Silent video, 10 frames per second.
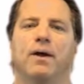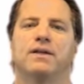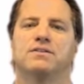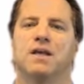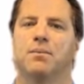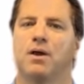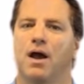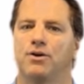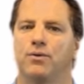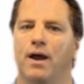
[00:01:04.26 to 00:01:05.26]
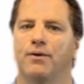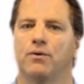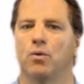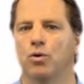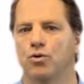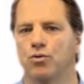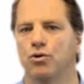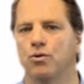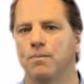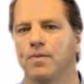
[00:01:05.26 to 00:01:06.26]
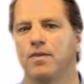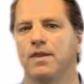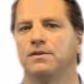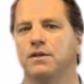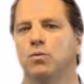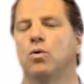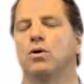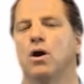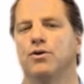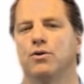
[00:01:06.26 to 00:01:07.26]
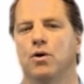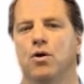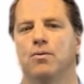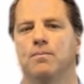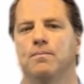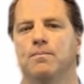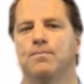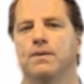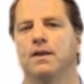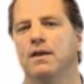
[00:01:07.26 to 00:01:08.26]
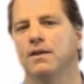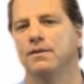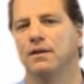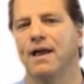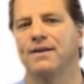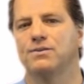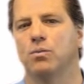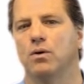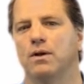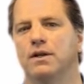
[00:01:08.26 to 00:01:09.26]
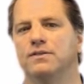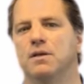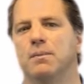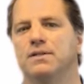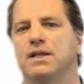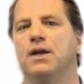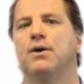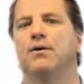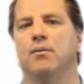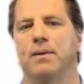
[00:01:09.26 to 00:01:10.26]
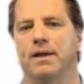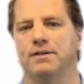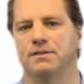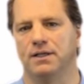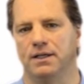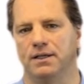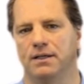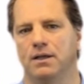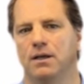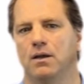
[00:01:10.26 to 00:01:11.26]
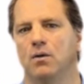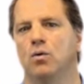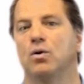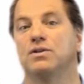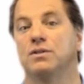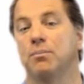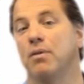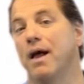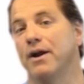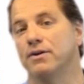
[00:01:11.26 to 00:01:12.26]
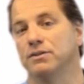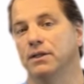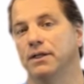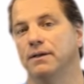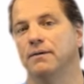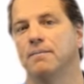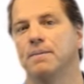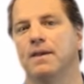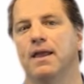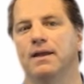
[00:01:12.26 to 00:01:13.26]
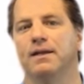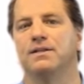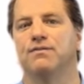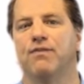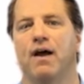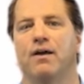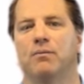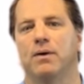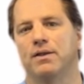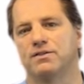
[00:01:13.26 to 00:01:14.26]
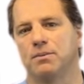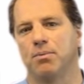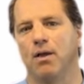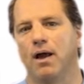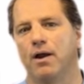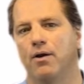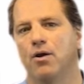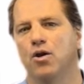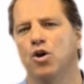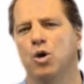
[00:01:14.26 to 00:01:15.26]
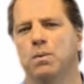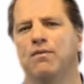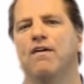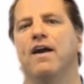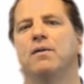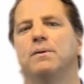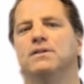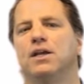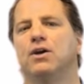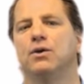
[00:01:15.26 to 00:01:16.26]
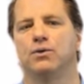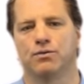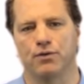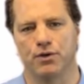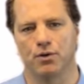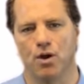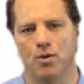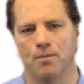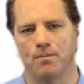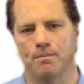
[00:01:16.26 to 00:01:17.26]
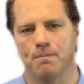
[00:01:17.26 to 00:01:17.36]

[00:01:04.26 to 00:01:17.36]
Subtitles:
by a subcontractor or crew that did work on your home. The last one is a material man's lien, or a supplier's lien, and it is filed by the supplier who provided materials for your home.